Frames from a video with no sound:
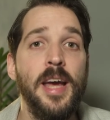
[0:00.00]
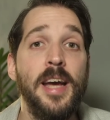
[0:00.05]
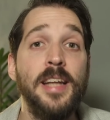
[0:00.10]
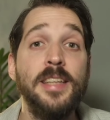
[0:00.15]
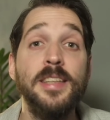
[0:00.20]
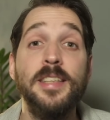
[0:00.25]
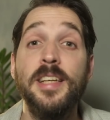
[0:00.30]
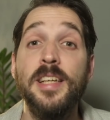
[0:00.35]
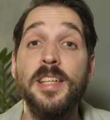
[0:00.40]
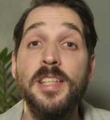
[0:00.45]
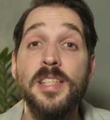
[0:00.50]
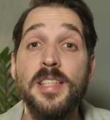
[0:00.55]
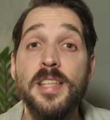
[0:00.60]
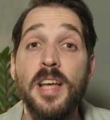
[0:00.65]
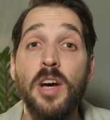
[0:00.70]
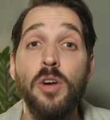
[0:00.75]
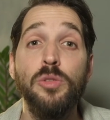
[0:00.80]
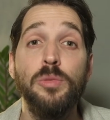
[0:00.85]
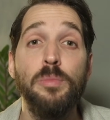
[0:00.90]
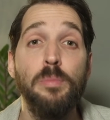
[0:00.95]
and can
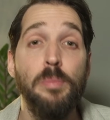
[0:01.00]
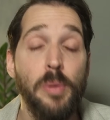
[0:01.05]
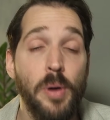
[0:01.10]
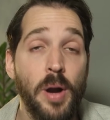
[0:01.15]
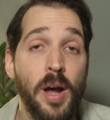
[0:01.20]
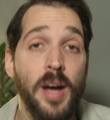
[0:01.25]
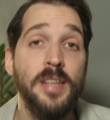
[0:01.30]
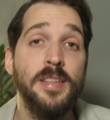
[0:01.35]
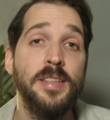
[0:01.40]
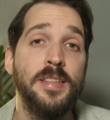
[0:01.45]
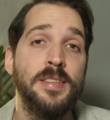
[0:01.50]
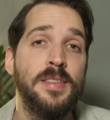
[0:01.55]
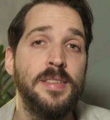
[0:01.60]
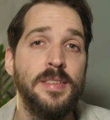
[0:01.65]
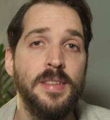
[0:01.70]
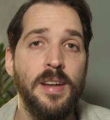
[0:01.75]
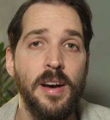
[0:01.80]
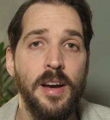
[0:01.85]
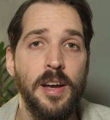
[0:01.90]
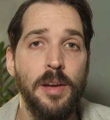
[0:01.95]
sound bright at
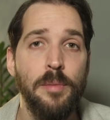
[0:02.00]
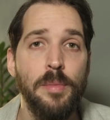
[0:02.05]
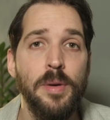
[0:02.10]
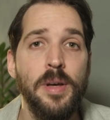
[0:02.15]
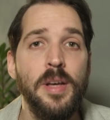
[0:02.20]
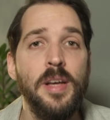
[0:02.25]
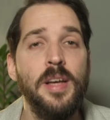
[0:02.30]
time.